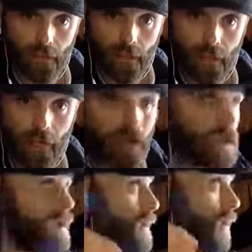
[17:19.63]
Now,
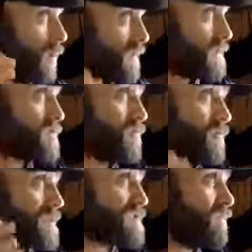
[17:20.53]
all things are
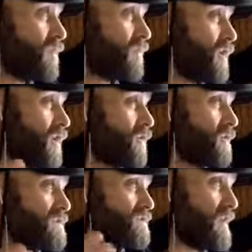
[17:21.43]
permissible, but not all
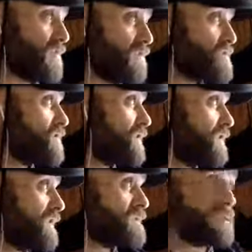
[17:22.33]
things are beneficial,
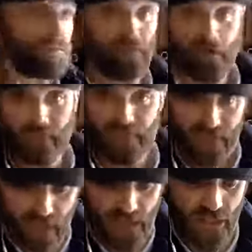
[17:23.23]
and that's a different
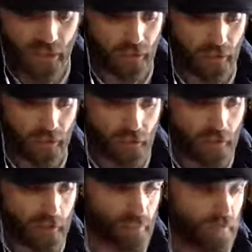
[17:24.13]
conversation.
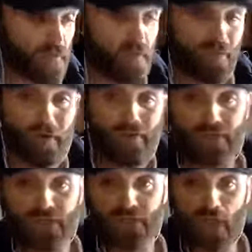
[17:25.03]
But for the
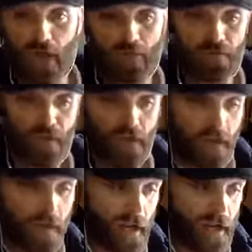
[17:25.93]
purposes of
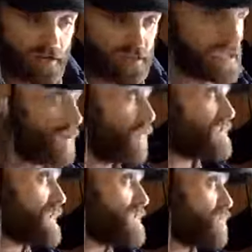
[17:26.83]
uh, dealing with
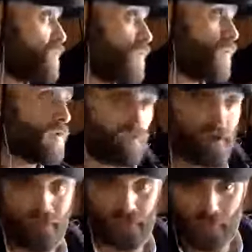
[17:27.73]
Section
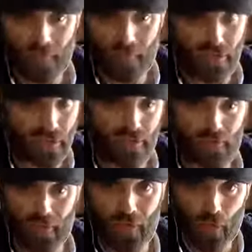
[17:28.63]
113 of the Criminal Justice
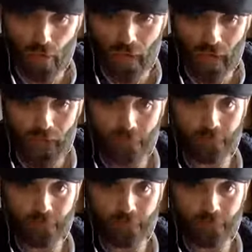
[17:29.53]
Public Order Act,